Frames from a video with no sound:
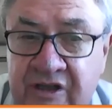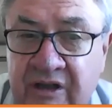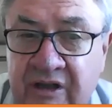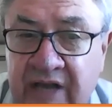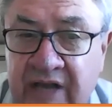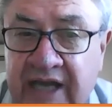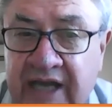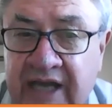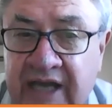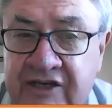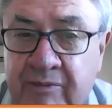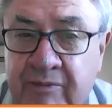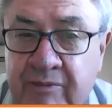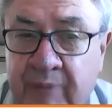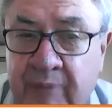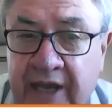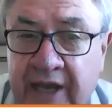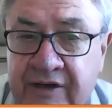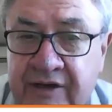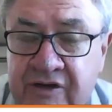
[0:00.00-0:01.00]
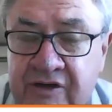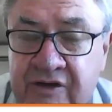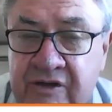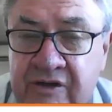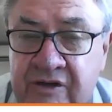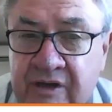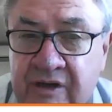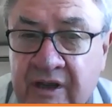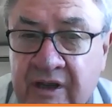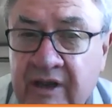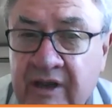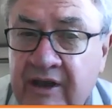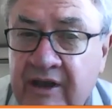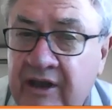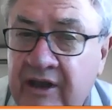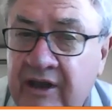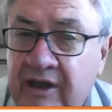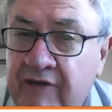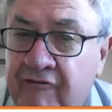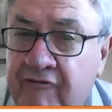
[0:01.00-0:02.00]
has a place
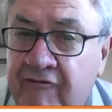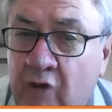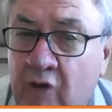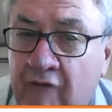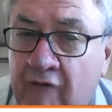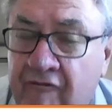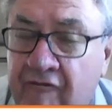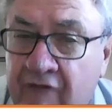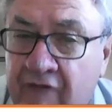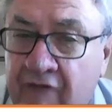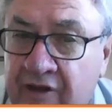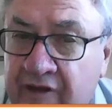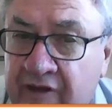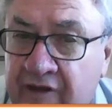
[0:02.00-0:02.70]
for the